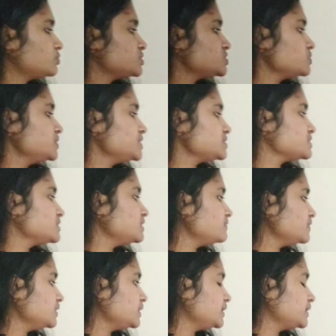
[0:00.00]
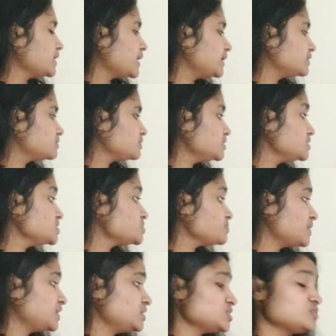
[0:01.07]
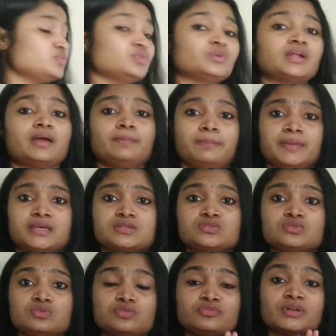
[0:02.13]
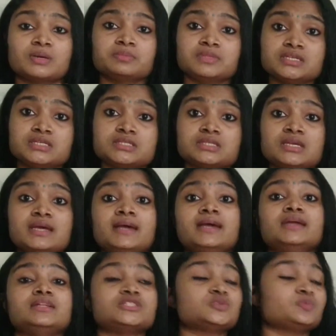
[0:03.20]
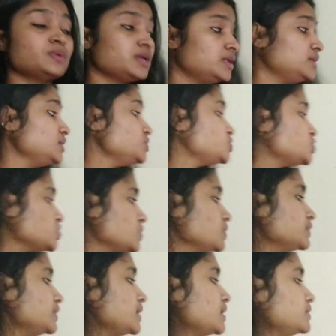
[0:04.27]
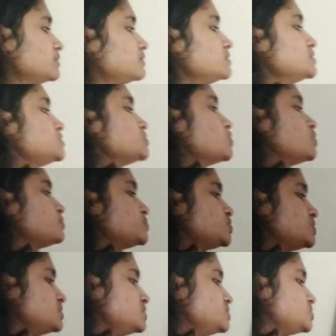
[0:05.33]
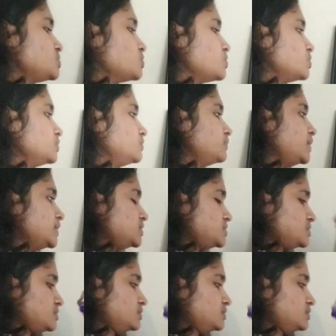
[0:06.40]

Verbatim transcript: So it is given like I3 is minus 4 ampere. So from this, it is very sure that this option is not right.